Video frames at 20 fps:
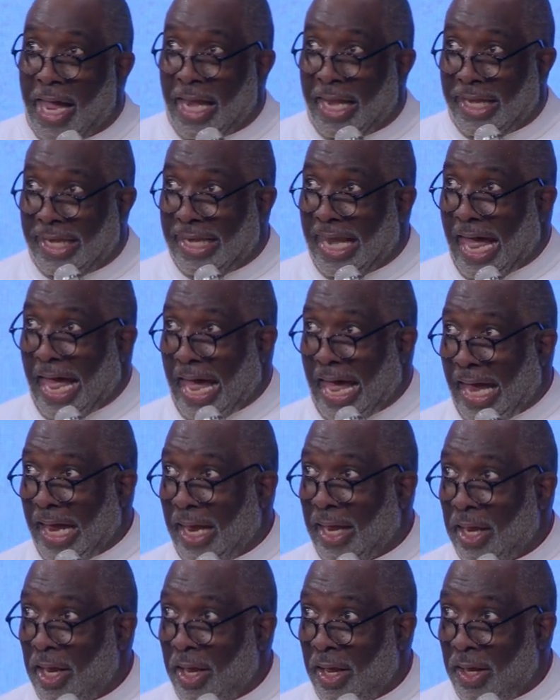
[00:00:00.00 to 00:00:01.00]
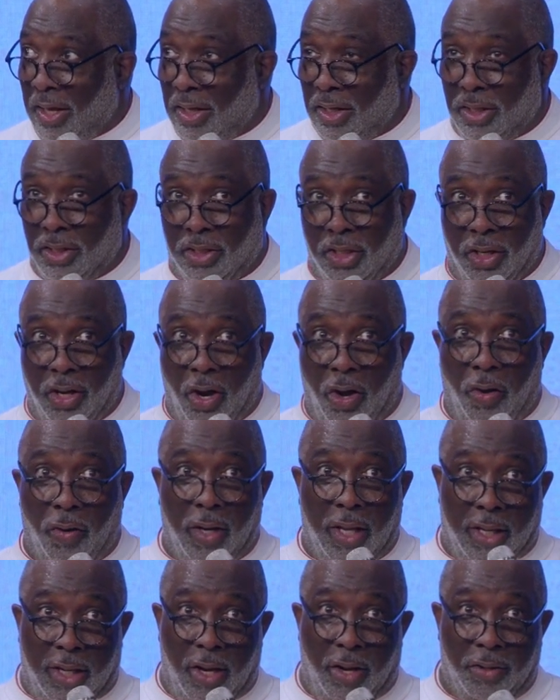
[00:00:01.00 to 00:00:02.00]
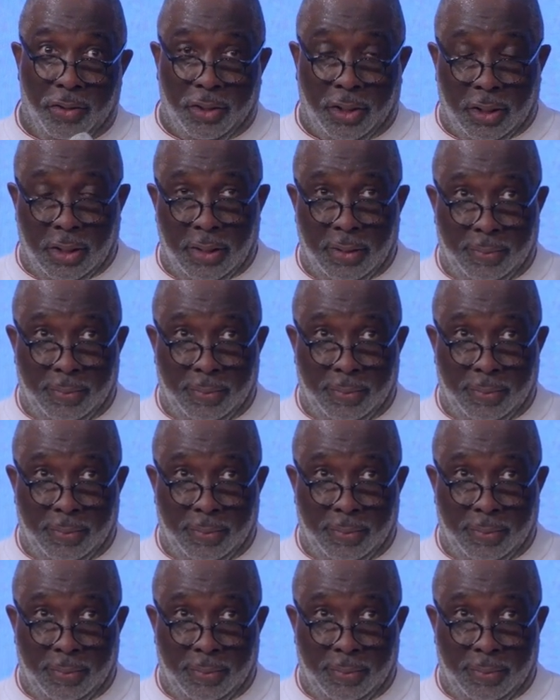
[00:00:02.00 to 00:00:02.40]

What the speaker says: lie to the Holy Ghost.